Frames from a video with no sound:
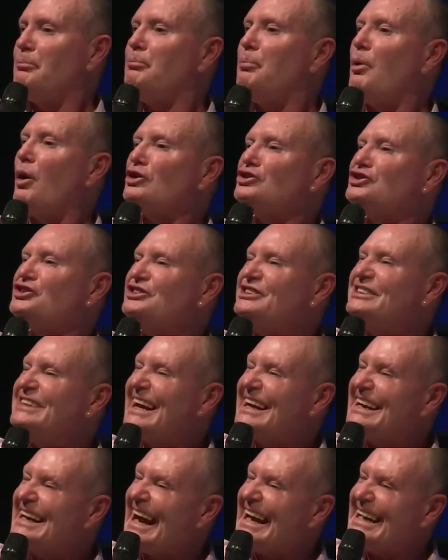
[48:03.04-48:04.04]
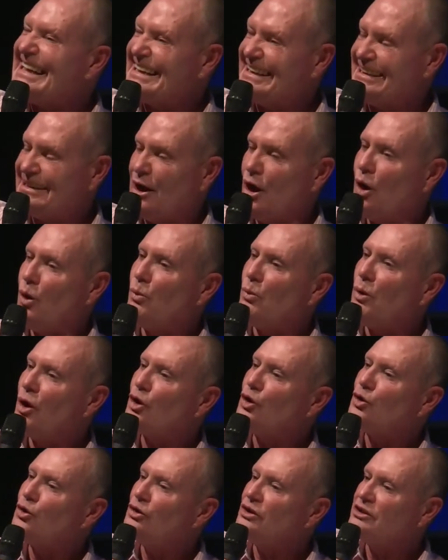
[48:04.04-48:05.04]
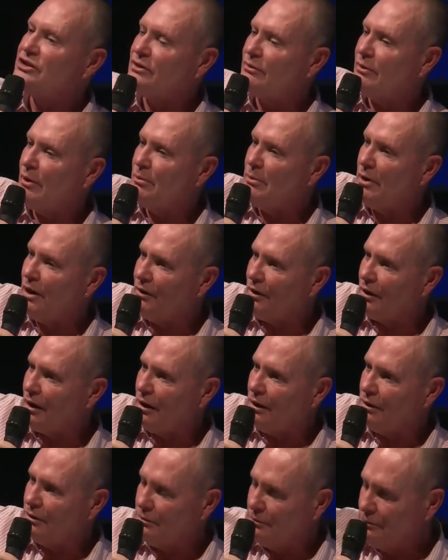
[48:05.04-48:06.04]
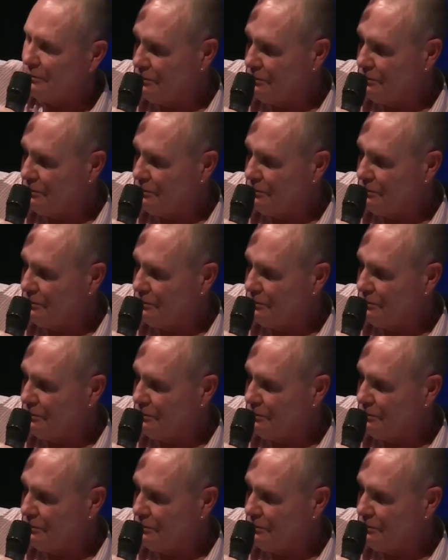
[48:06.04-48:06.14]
Boston United, we're going to America.